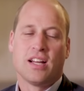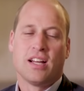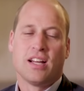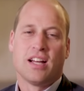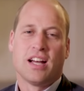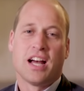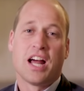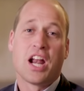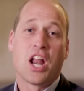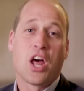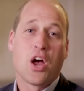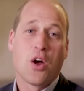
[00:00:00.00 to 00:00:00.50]

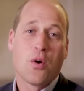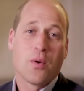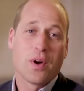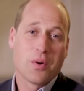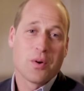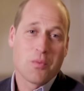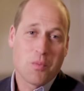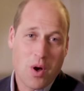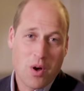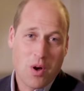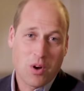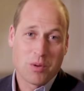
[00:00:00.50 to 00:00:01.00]
Hello,
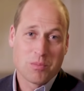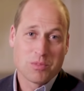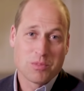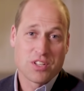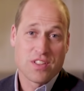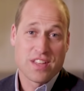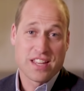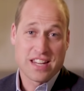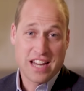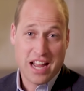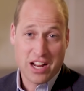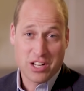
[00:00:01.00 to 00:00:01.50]
and welcome to the
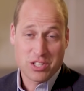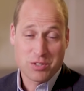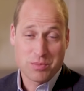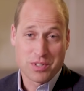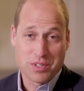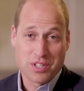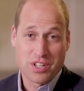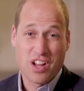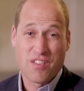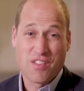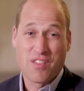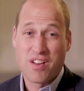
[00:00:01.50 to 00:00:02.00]

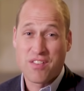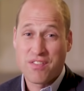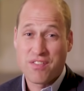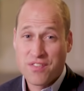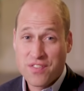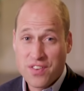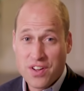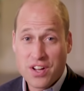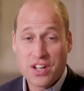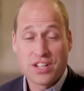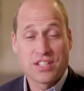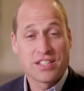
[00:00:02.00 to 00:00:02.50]
announcement of our
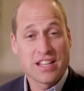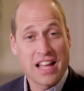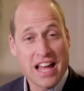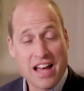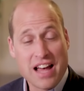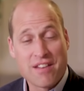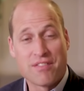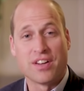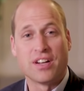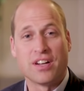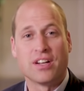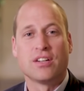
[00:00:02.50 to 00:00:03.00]
first
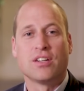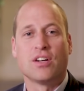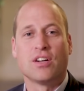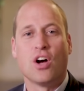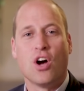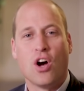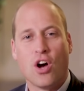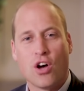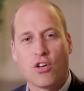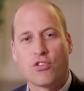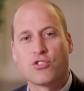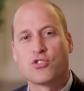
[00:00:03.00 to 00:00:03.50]
ever
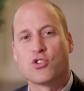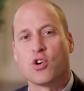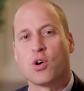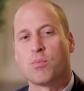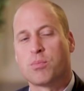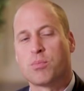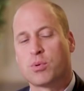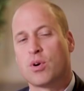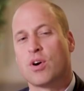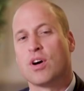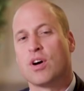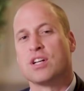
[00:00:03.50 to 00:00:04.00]
Earthshot
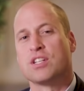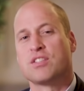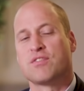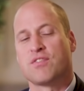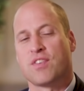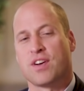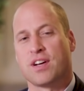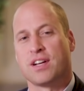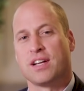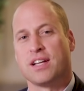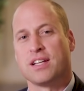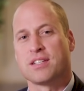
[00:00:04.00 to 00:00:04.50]
Prize
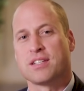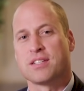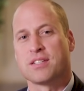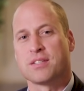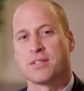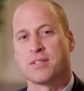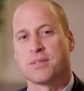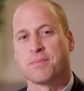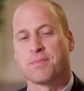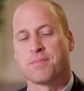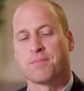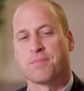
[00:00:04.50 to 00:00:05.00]

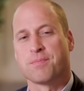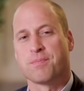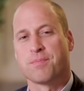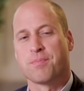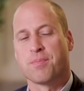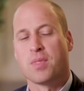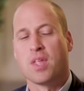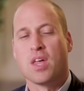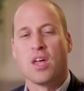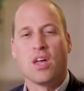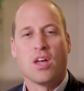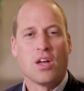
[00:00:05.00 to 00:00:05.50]
finalists.
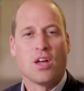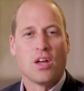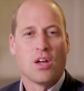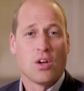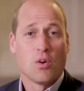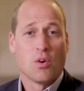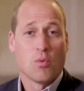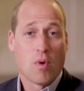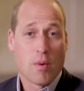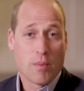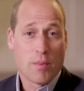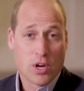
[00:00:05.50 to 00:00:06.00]

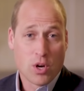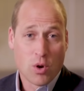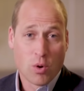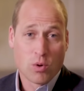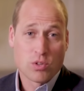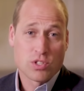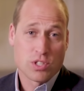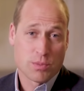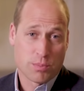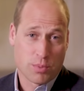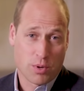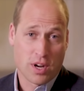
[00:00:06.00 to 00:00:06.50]
When we
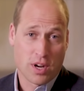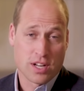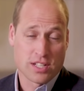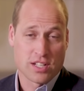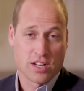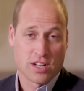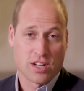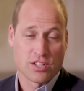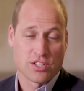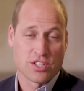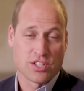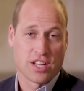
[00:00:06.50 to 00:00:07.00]
launched the prize
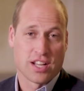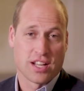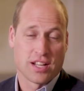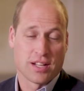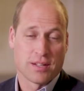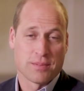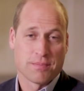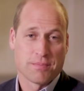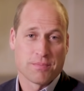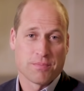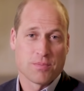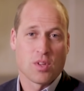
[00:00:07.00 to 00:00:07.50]
last year,
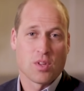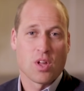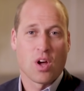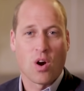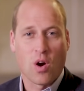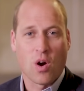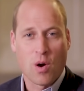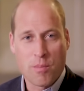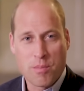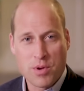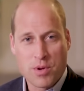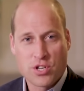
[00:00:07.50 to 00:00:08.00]
our
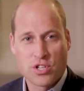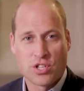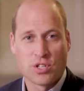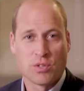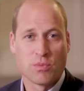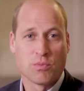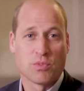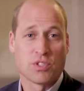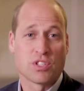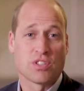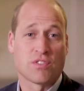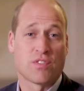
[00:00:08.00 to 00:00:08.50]
ambition
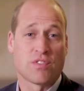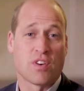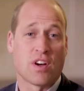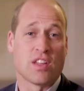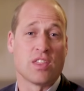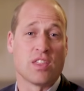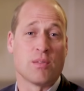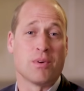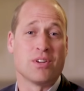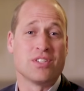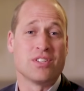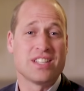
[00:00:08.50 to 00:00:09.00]
was to find
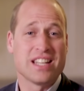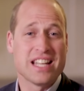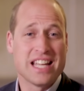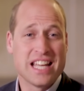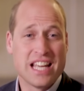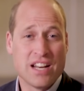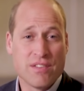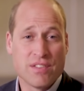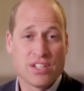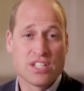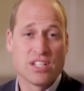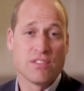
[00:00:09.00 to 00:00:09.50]
the most
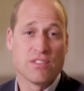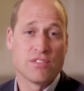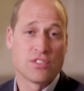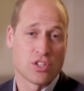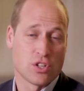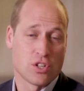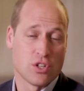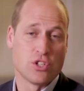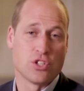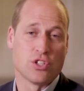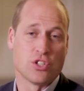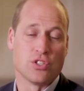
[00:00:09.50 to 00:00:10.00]
innovative
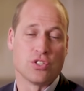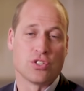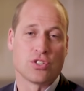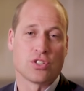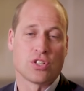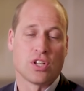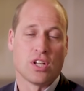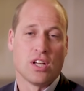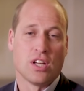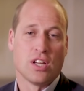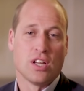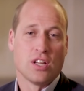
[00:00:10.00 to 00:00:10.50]
solutions
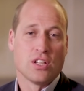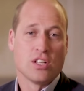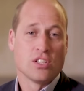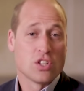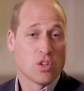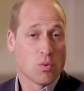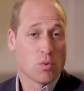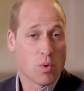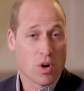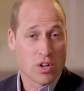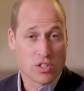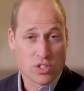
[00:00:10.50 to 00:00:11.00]
to
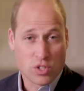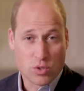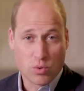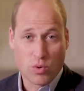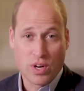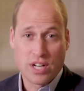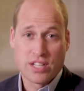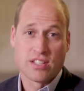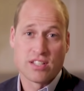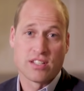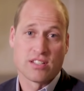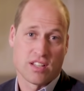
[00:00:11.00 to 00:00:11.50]
the world's
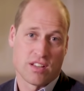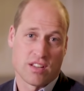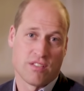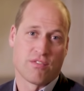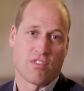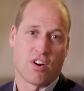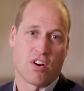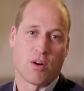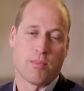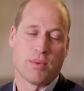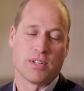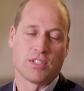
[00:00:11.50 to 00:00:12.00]
greatest
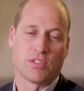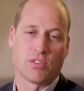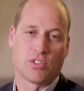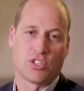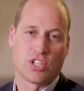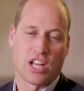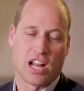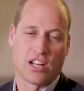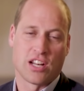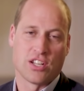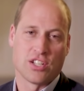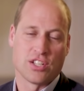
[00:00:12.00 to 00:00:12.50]
environmental
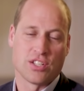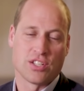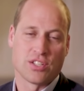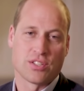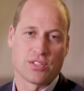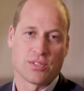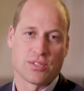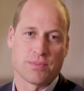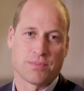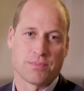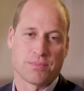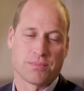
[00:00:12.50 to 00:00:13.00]

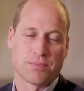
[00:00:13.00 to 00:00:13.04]
challenges.